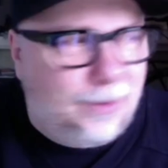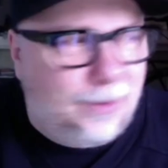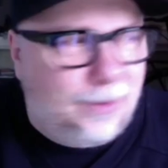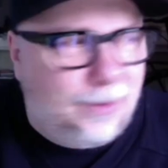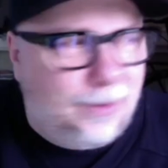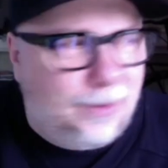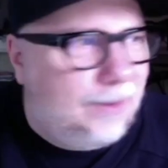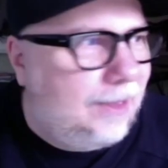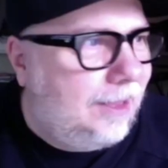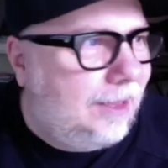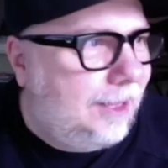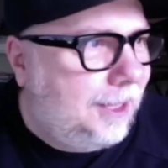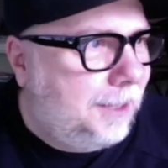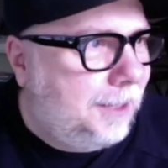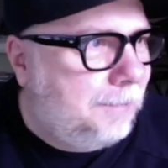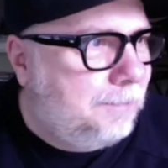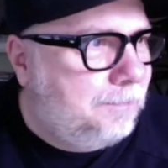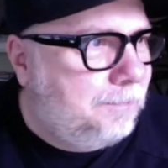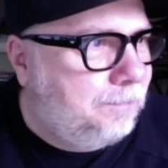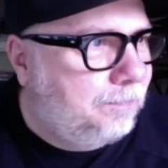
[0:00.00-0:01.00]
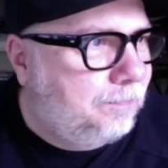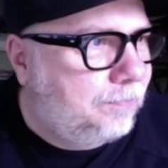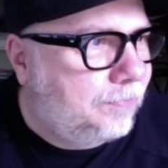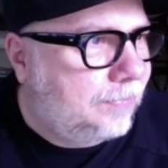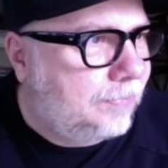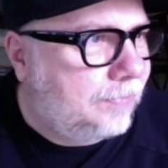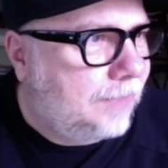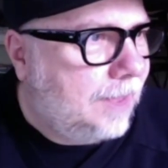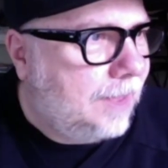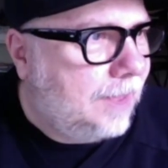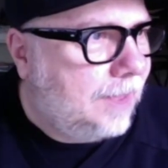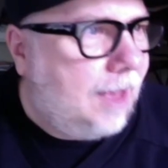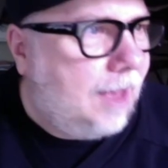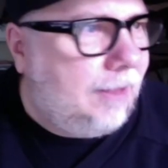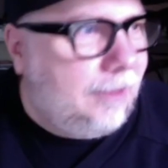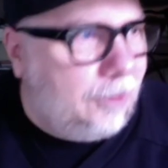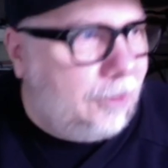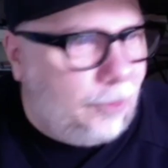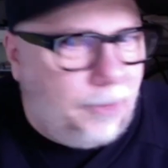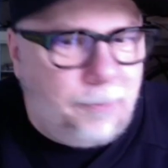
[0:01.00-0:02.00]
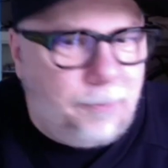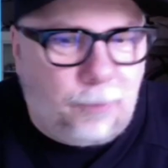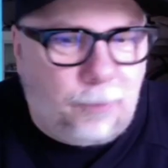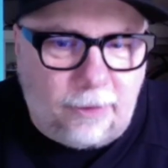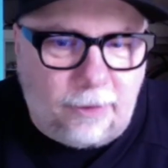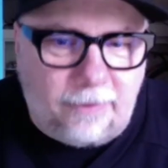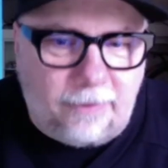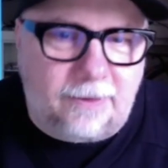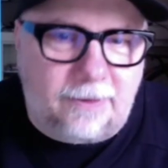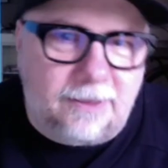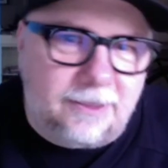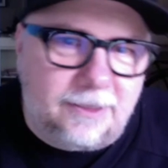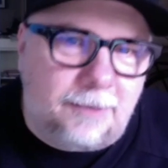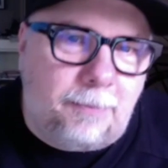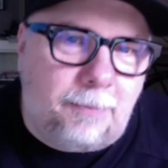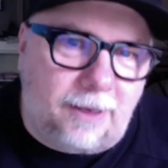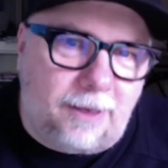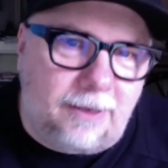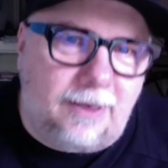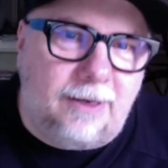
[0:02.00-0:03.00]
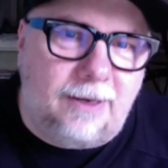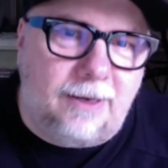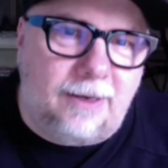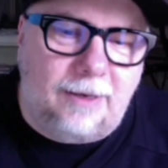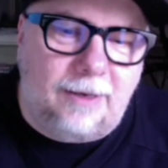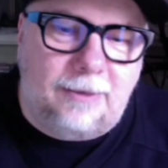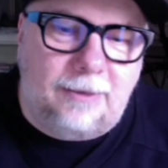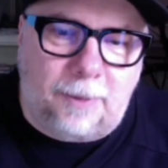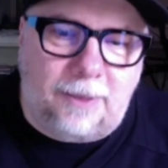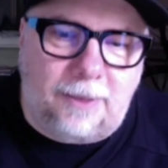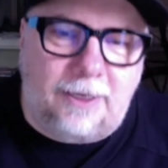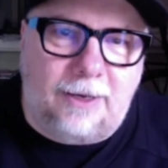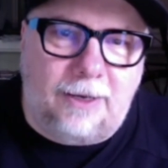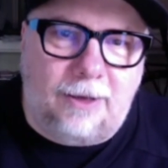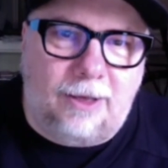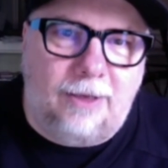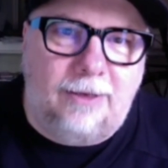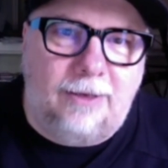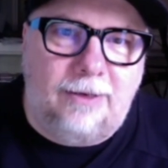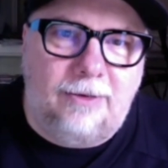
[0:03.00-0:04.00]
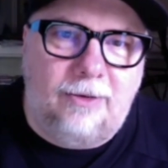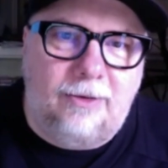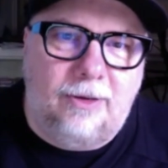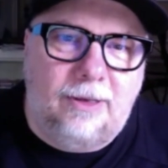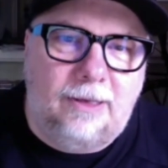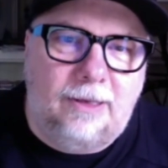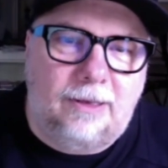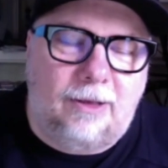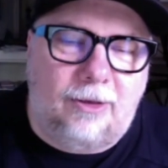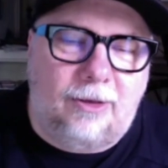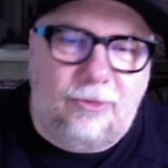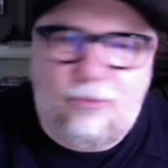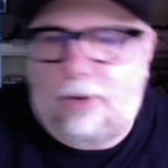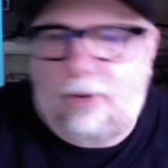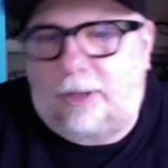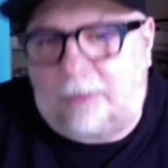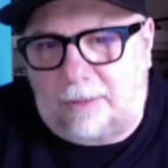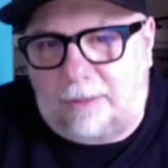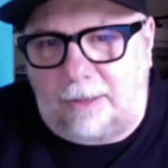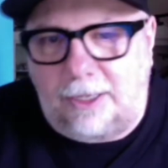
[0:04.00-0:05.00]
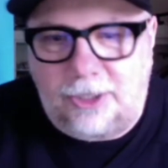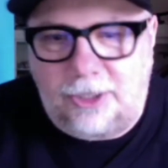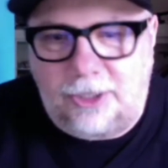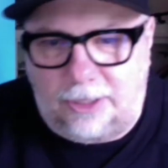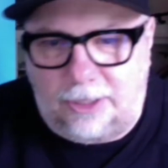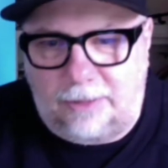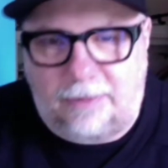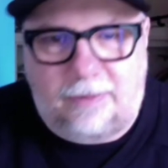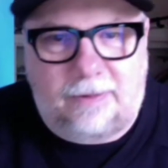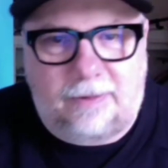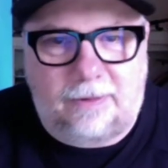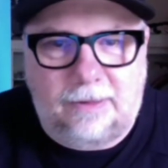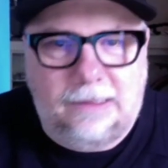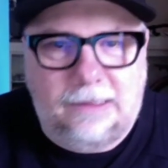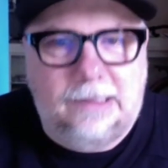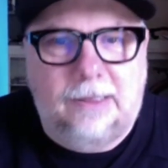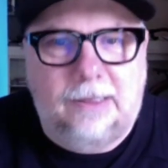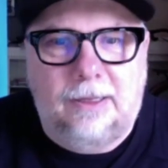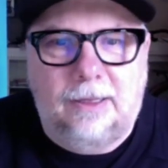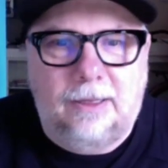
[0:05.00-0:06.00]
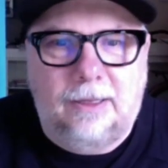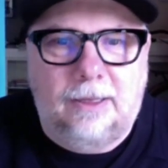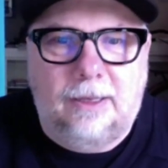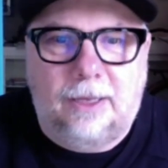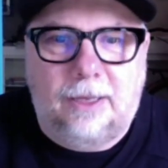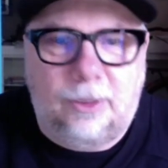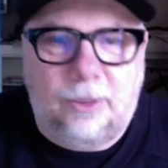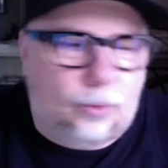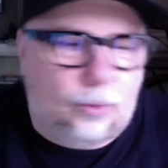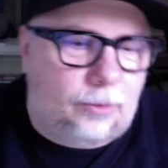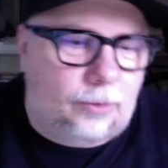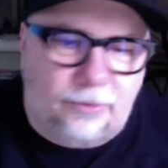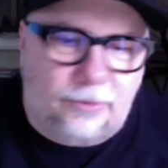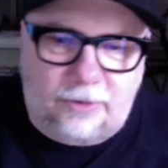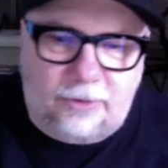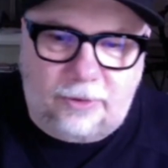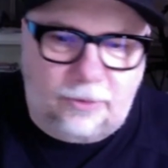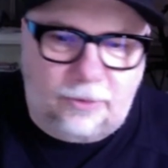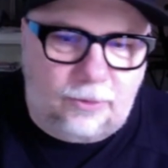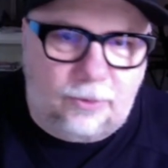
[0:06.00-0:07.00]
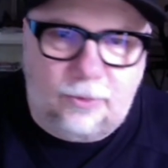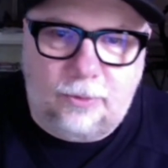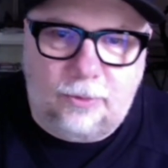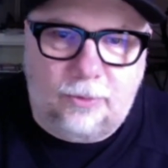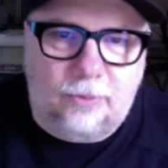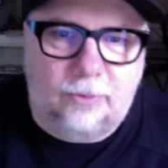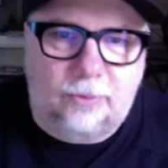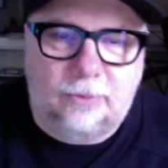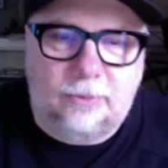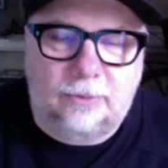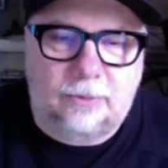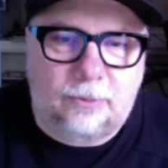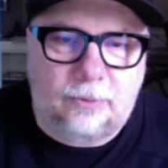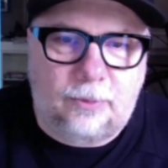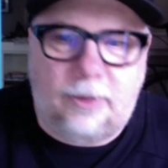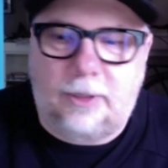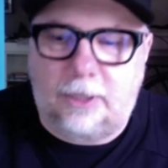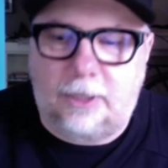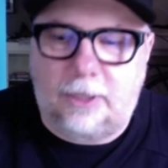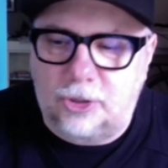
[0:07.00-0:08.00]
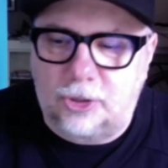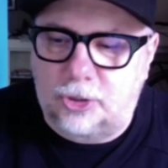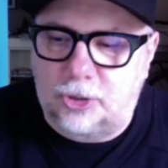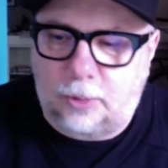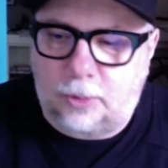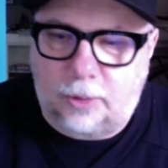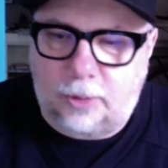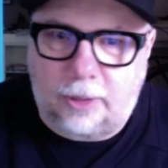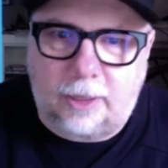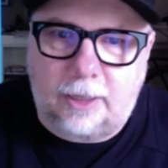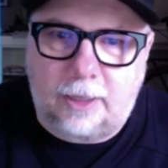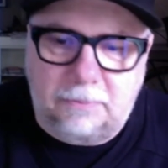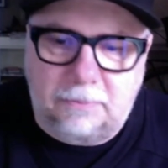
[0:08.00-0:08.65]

um, a little imprisoned, dependent depending on on translations, in order to really enjoy.